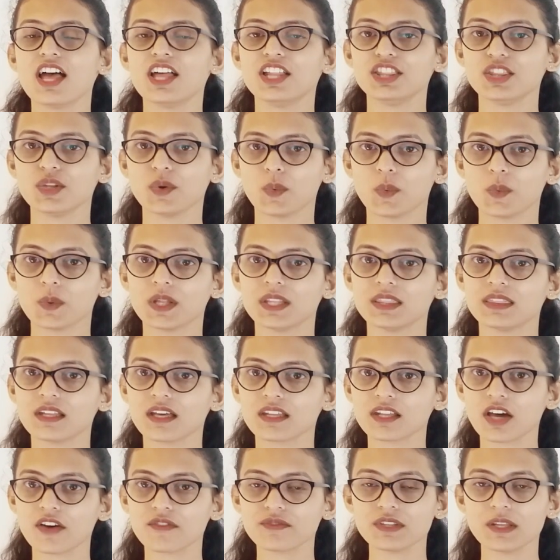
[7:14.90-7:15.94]
No,
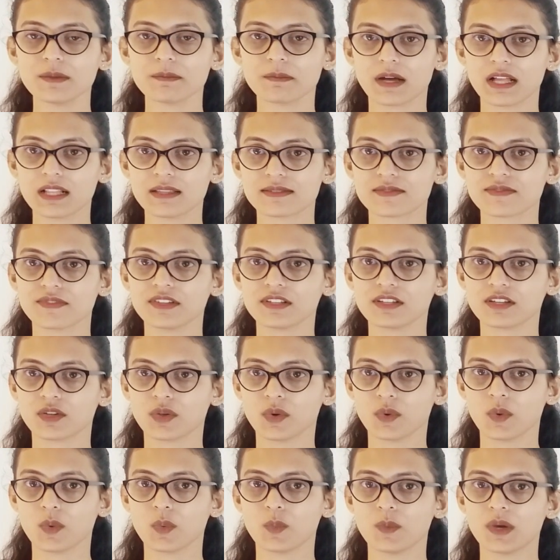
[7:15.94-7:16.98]
none of the bulbs will
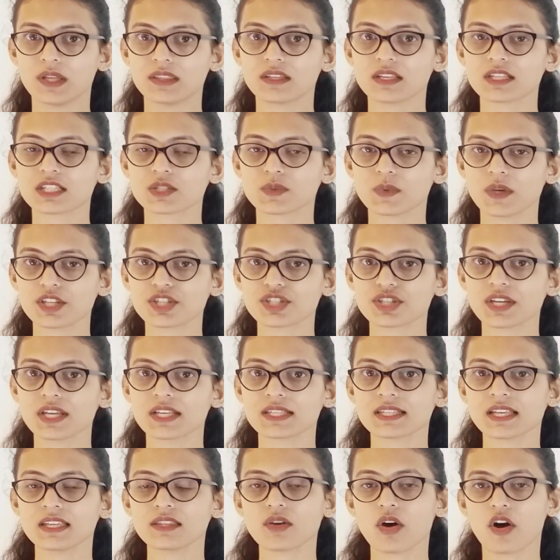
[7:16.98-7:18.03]
glow when the switch
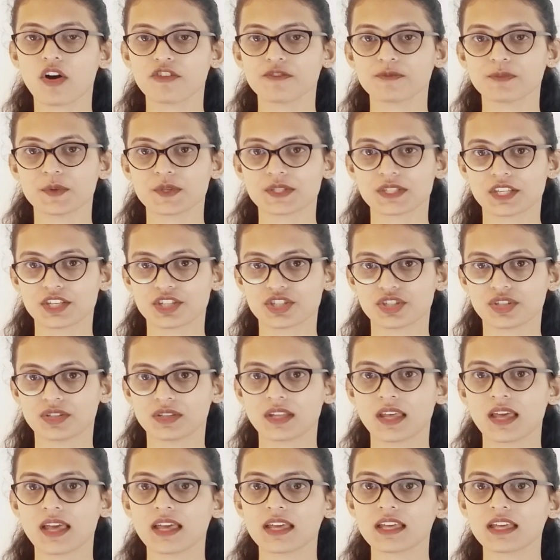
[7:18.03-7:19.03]
is in off position